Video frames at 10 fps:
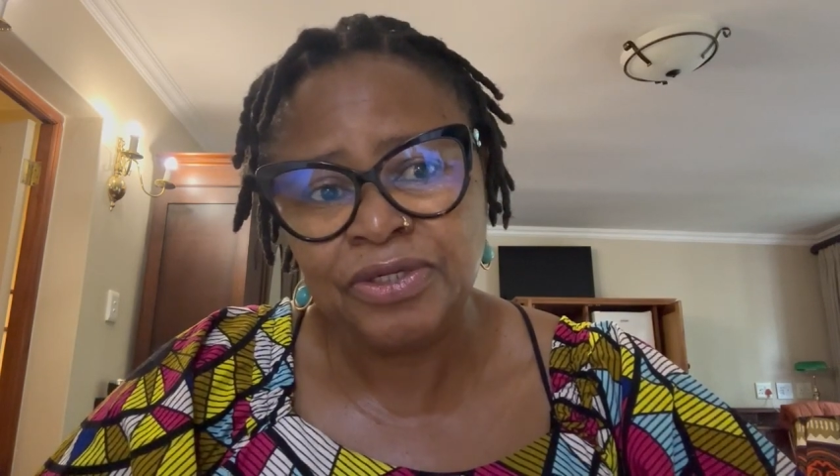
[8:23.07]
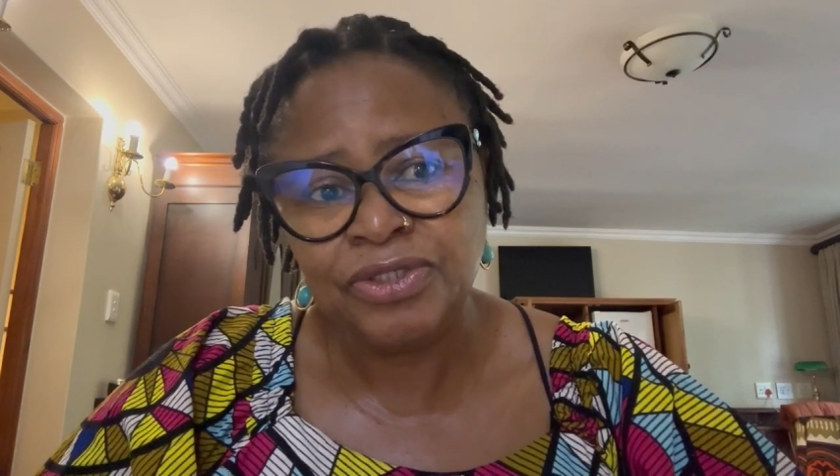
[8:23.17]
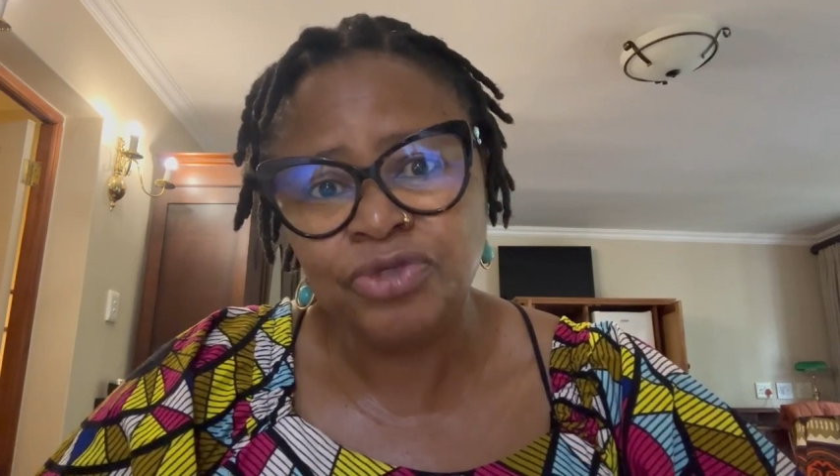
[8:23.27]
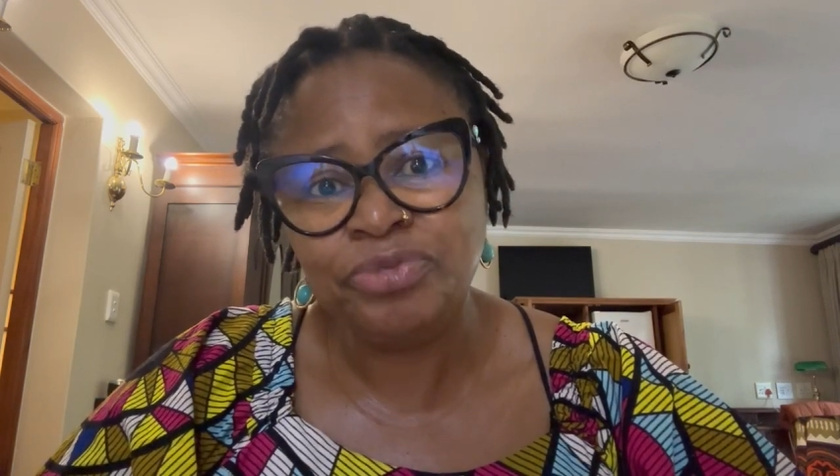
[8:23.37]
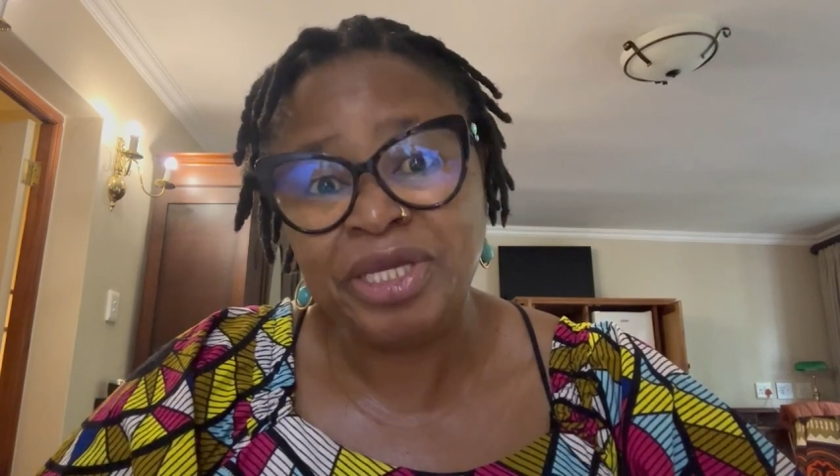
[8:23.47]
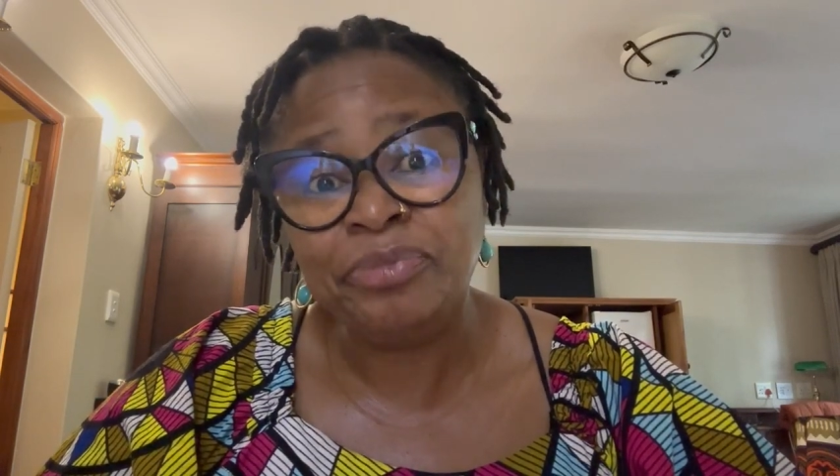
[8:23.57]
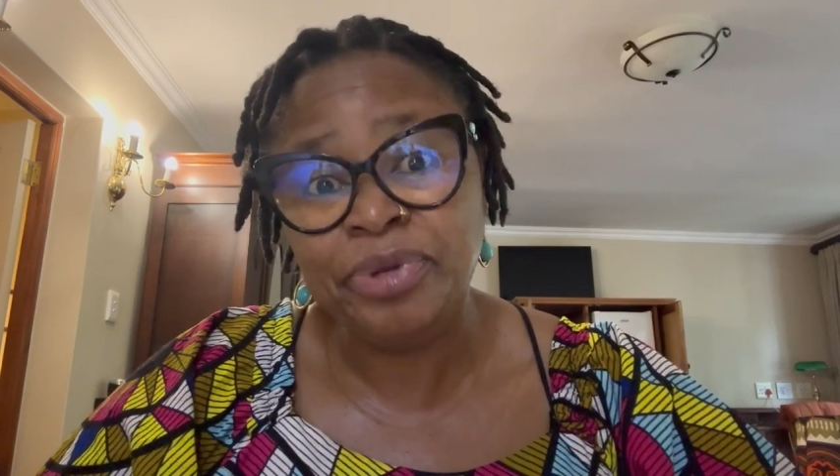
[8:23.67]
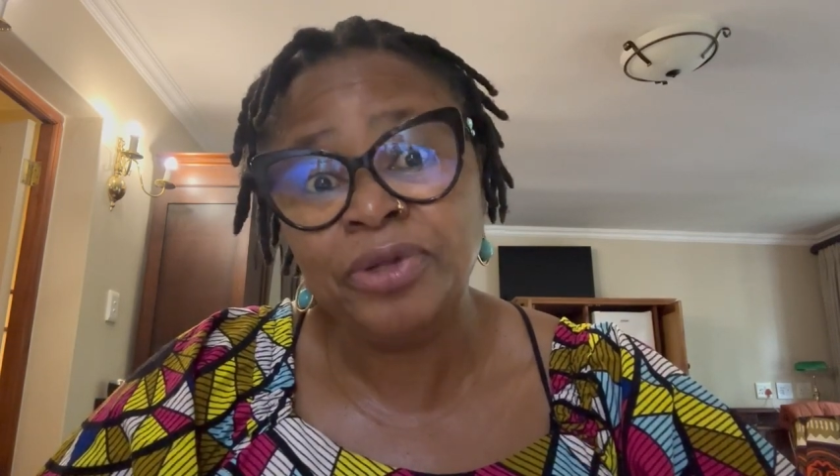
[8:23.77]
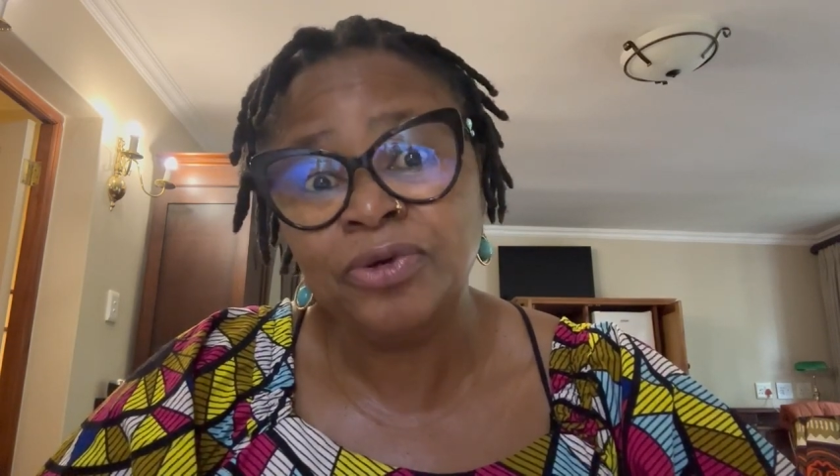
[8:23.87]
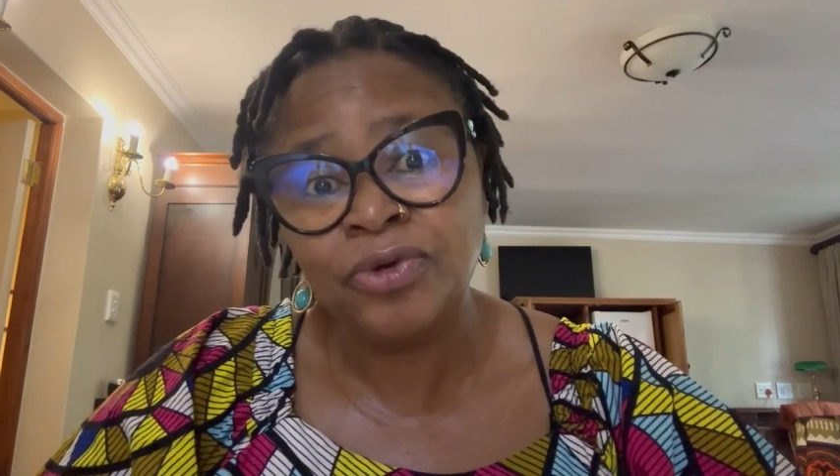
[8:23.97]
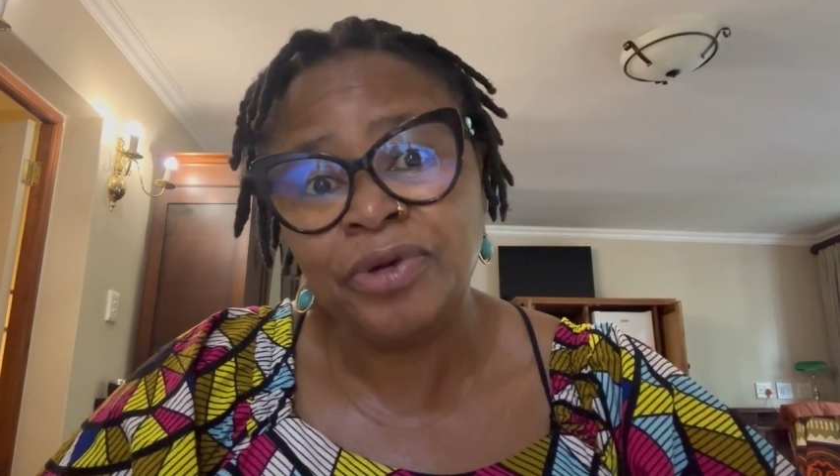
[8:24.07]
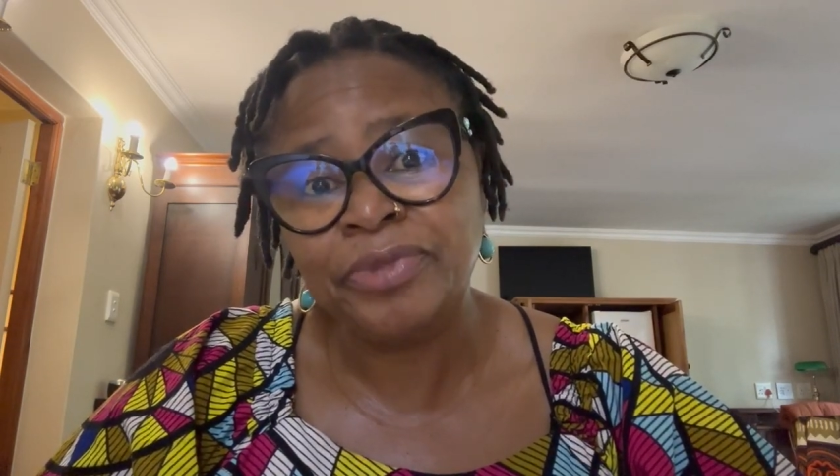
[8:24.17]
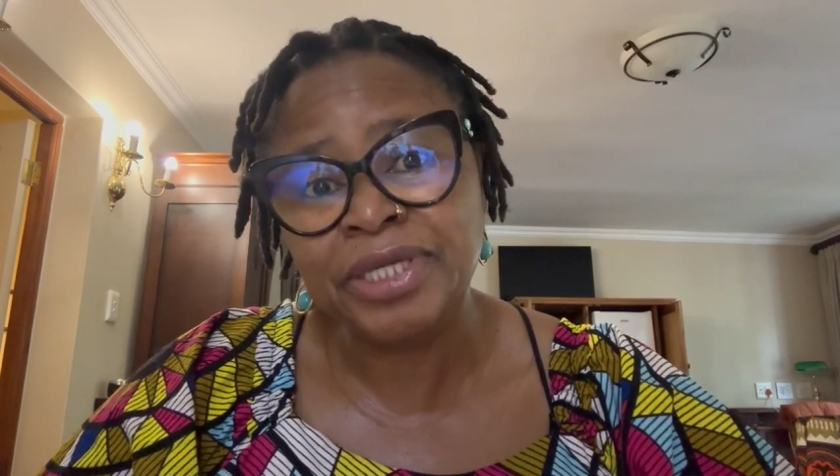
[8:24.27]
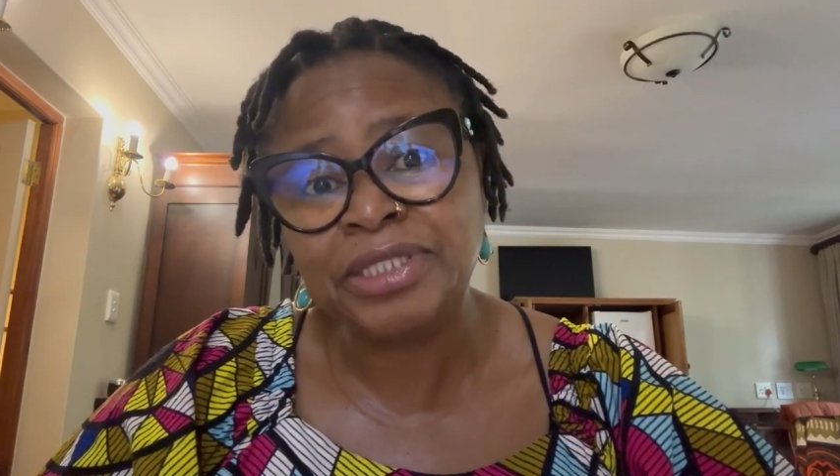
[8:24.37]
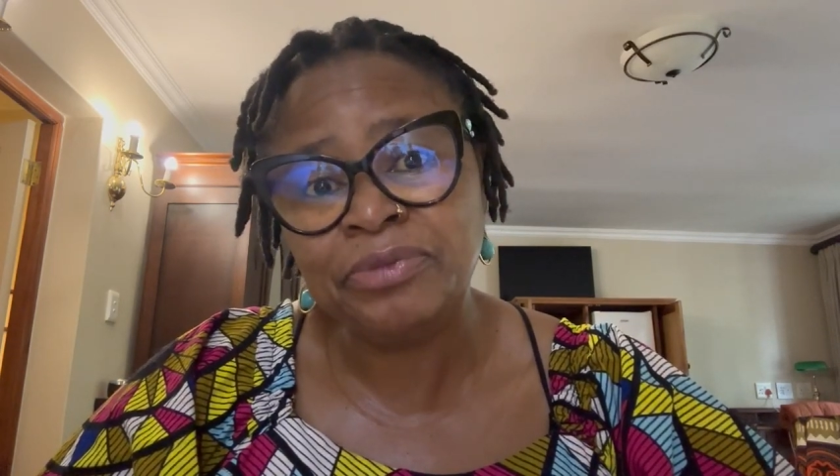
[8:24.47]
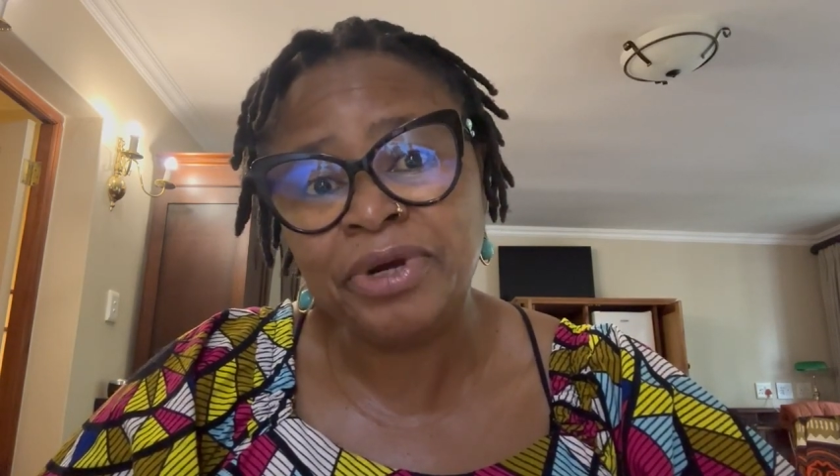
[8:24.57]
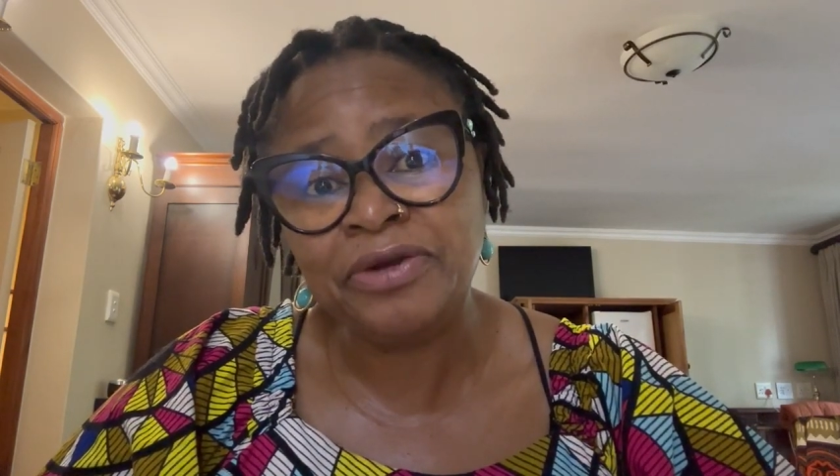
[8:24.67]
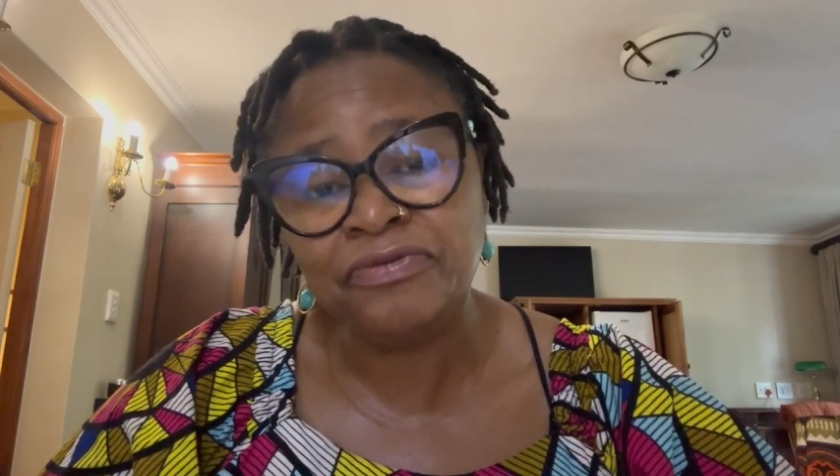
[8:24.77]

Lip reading: to be a pilgrim is about